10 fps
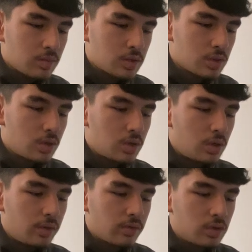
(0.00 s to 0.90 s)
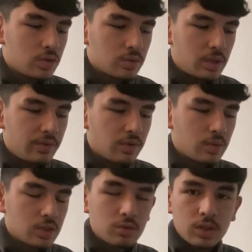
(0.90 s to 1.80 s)
So of course, whenever you
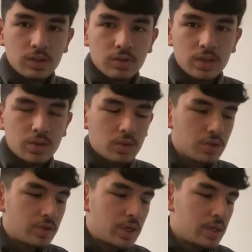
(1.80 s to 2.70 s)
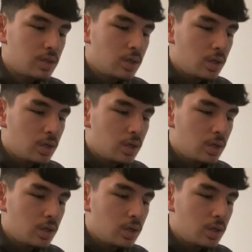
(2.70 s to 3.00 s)
want to enter into a trade,